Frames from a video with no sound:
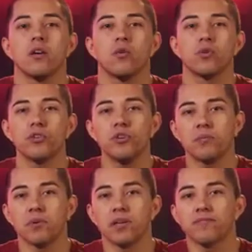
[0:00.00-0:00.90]
With
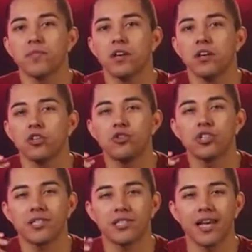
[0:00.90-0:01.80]
UDP, you
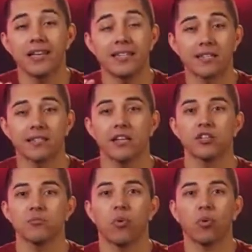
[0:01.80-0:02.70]
just set a
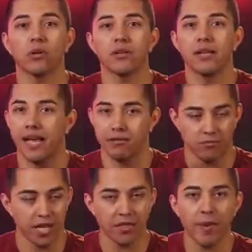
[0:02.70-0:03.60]
destination port and
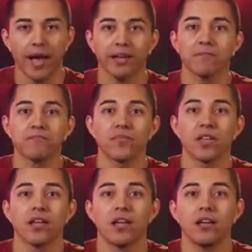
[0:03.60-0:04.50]
send the packet.
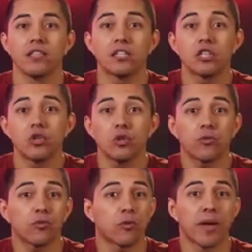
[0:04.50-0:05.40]
This is
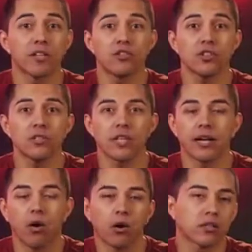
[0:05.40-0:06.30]
useful for messages
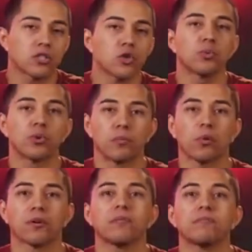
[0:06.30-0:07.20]
that aren't super
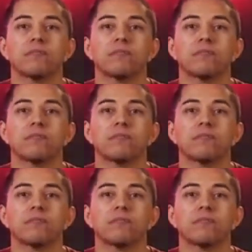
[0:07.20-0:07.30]
important.